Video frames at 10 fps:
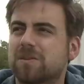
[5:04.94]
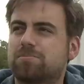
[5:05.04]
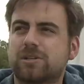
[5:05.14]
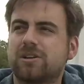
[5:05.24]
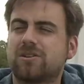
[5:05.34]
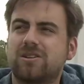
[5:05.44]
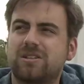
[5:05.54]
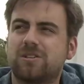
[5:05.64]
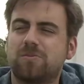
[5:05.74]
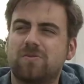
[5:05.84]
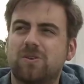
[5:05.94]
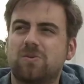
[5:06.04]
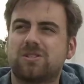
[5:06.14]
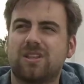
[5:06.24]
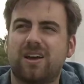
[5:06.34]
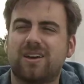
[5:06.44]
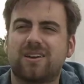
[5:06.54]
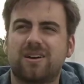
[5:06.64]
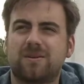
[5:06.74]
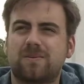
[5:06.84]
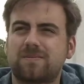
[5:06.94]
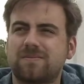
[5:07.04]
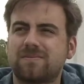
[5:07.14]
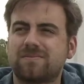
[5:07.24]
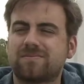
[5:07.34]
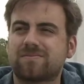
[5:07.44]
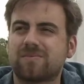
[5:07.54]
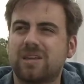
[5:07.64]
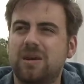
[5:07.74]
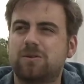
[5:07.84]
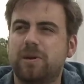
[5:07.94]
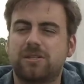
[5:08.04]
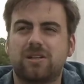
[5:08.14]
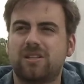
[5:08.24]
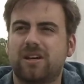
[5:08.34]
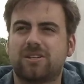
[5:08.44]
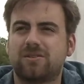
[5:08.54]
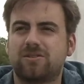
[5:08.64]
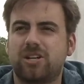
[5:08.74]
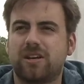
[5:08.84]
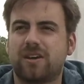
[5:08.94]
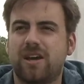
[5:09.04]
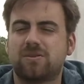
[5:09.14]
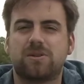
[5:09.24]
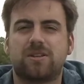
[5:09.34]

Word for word: Bringing her into this movie was like um, It was basically like shaking hands with the